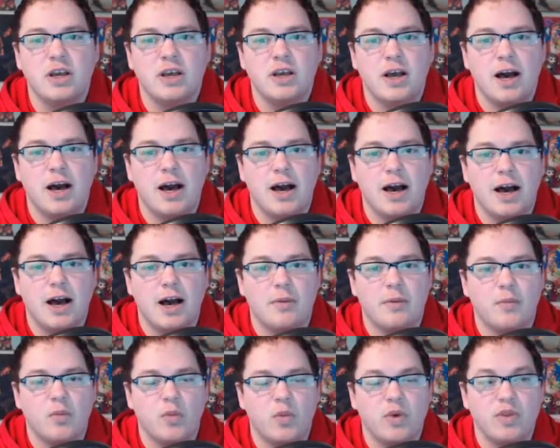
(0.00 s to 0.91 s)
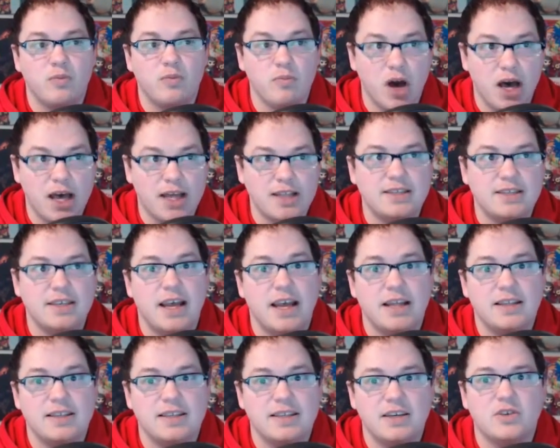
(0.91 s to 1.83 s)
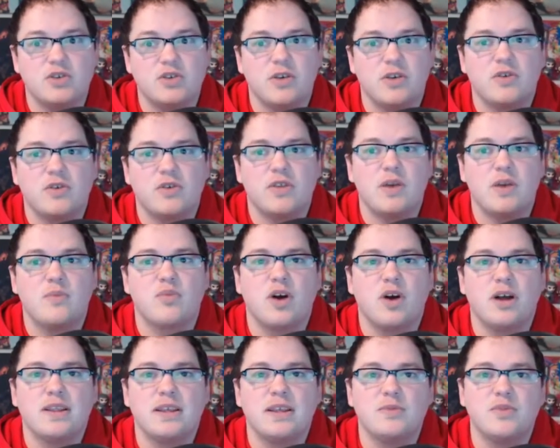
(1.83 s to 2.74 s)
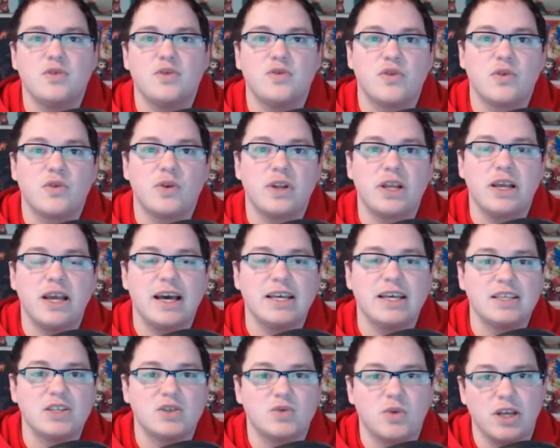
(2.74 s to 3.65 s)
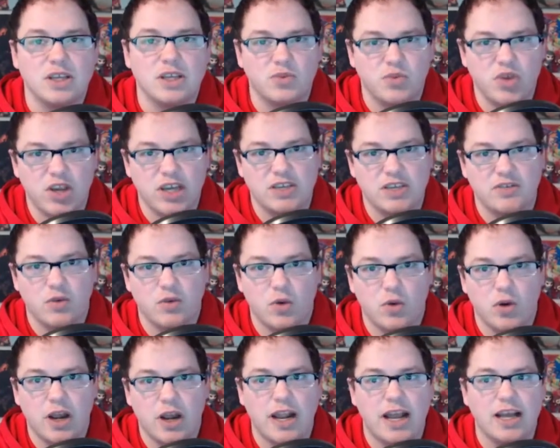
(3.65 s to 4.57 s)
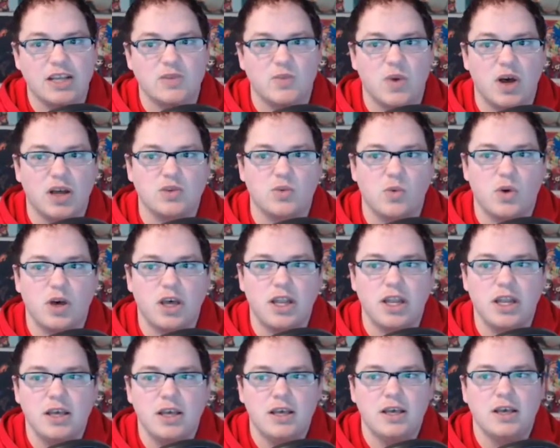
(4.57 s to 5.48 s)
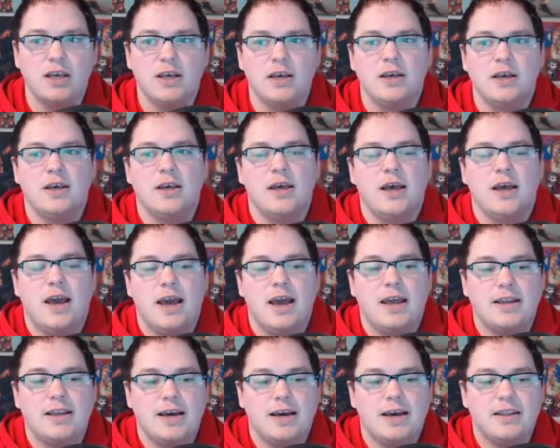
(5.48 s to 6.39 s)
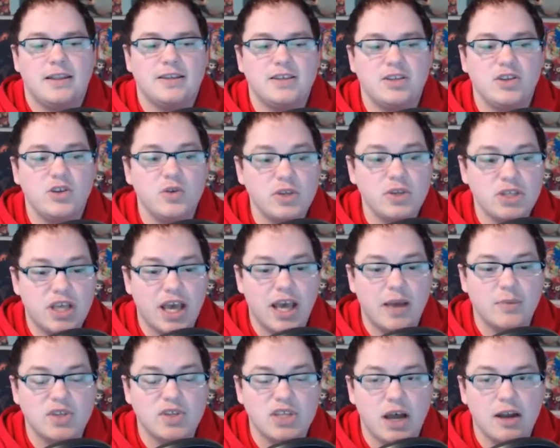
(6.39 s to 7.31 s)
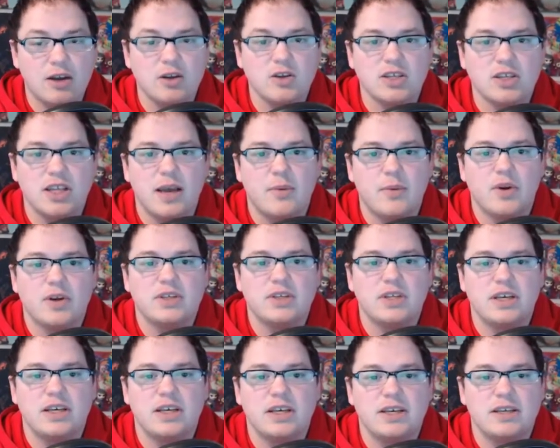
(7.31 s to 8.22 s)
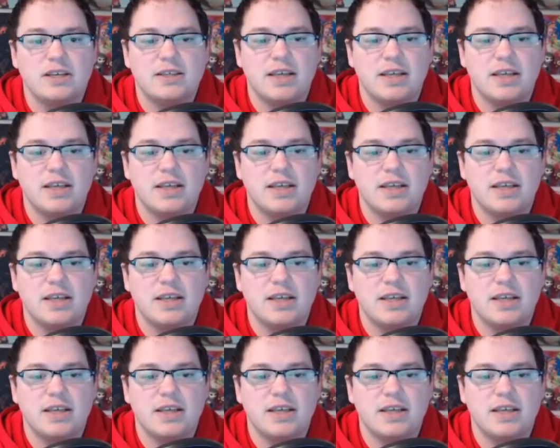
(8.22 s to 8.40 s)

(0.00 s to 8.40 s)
With Mudds and Xeodrifter, they brought them to 3DS as well as PS4 and Xbox One. And this newest game, Soccer Slammers, is